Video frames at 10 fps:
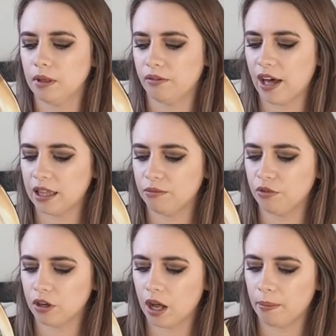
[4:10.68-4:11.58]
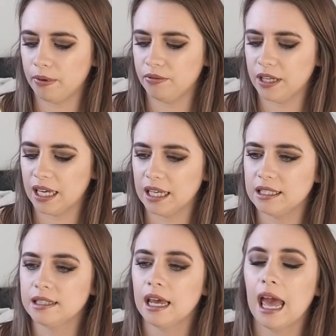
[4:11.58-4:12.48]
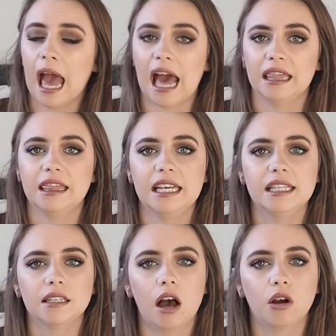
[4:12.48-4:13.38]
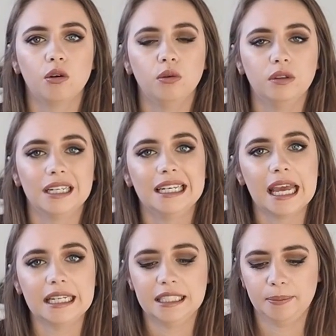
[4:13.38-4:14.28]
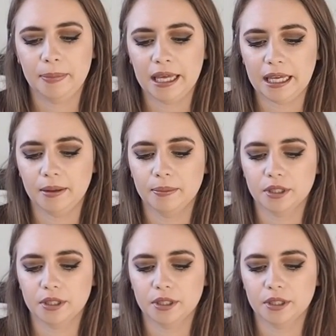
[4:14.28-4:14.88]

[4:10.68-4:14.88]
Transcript: I've had them for a couple of years, and these are called the Lady Peep.